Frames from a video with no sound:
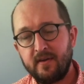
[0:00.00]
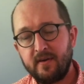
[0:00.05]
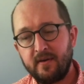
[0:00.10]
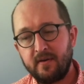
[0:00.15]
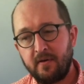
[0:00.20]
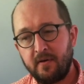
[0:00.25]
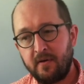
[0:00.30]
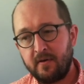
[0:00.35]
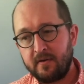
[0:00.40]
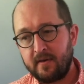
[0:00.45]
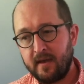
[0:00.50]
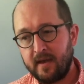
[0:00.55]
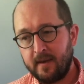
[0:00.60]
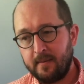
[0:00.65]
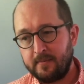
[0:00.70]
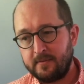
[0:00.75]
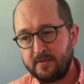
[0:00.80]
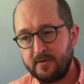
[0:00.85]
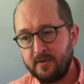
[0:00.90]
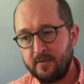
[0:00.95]
all
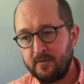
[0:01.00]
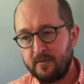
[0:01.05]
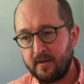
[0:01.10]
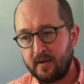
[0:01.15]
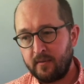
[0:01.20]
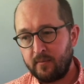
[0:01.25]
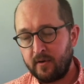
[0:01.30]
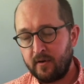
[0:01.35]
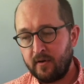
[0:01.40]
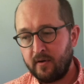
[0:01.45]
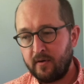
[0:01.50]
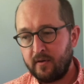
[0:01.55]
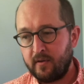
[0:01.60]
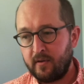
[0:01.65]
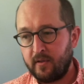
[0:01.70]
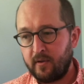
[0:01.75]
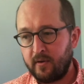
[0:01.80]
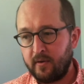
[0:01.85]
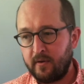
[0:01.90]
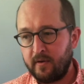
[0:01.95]
camp tune that we all
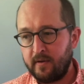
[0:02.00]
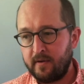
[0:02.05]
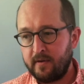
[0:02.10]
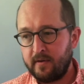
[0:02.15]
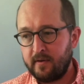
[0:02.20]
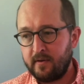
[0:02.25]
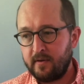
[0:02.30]
learn,